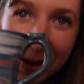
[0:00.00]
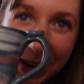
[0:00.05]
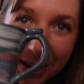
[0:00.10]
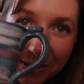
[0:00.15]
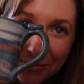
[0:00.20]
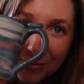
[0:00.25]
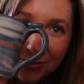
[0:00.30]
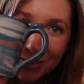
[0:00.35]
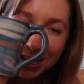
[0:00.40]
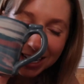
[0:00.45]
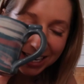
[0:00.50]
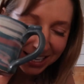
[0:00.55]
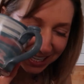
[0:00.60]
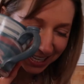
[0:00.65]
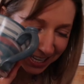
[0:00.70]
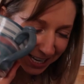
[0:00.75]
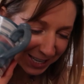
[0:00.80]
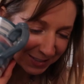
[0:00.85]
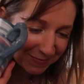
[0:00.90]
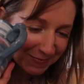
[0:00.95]
my
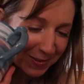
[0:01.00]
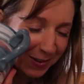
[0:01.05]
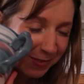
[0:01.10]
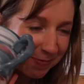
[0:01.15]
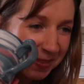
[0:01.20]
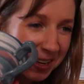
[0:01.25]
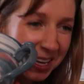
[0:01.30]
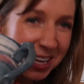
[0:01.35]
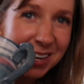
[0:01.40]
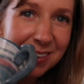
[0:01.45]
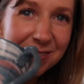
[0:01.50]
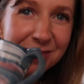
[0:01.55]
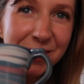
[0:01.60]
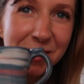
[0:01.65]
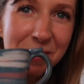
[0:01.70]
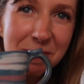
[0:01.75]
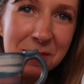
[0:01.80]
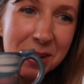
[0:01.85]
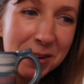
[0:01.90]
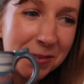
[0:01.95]
friend bought me
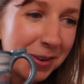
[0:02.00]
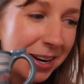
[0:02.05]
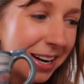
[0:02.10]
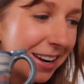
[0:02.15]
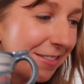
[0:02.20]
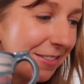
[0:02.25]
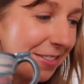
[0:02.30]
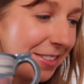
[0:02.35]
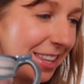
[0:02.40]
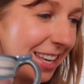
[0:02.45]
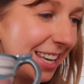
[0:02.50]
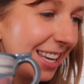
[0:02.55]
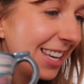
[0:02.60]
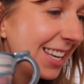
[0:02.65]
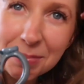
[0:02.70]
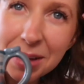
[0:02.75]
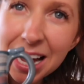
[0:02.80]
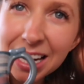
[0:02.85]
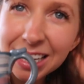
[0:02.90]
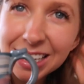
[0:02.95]
from one of the
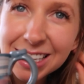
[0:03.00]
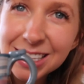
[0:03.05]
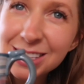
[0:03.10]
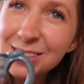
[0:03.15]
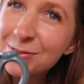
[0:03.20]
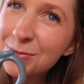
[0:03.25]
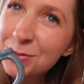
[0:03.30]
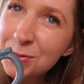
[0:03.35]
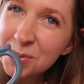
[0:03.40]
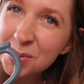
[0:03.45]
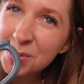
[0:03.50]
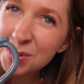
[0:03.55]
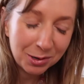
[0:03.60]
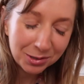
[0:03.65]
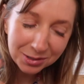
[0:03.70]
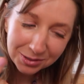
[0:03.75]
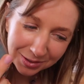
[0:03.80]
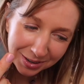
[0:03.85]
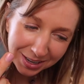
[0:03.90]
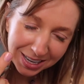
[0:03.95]
markets for
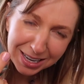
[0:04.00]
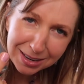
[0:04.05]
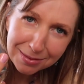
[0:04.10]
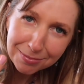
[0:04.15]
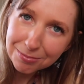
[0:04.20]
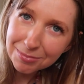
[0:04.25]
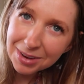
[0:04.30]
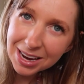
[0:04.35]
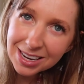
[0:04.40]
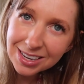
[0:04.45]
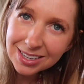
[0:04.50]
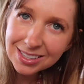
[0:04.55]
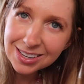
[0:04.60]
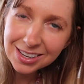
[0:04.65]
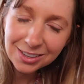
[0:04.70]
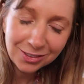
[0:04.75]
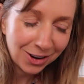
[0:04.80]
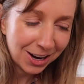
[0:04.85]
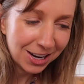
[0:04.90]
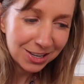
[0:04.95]
pottery makers
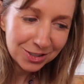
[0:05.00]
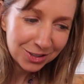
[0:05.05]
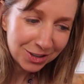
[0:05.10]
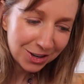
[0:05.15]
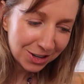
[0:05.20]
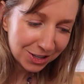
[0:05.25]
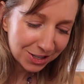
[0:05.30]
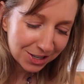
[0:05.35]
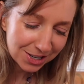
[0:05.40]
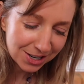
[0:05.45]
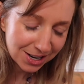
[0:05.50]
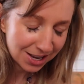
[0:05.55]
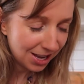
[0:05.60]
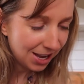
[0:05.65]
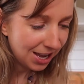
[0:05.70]
in Christchurch.